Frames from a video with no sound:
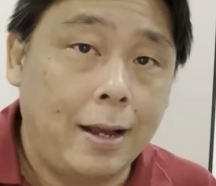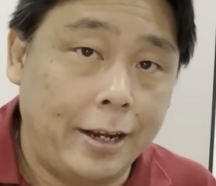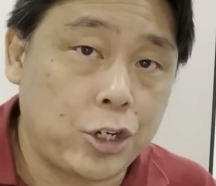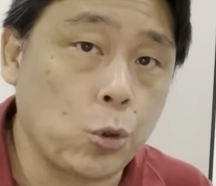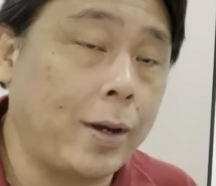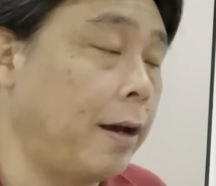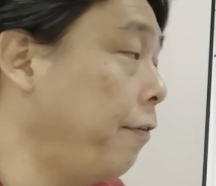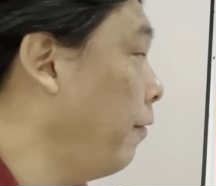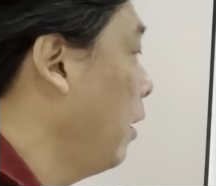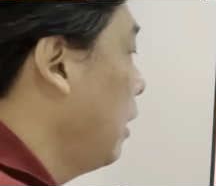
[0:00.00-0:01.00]
And sure
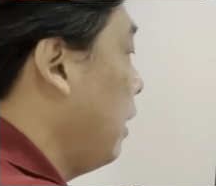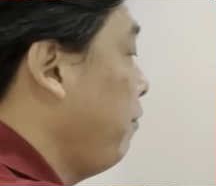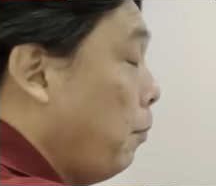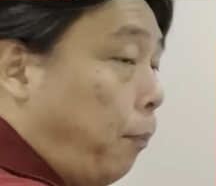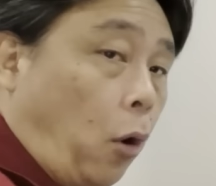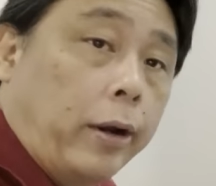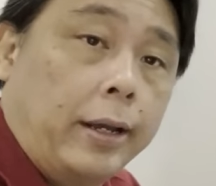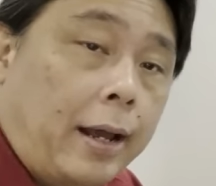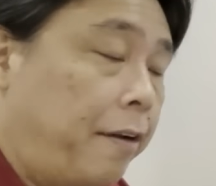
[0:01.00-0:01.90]
enough, if you bought it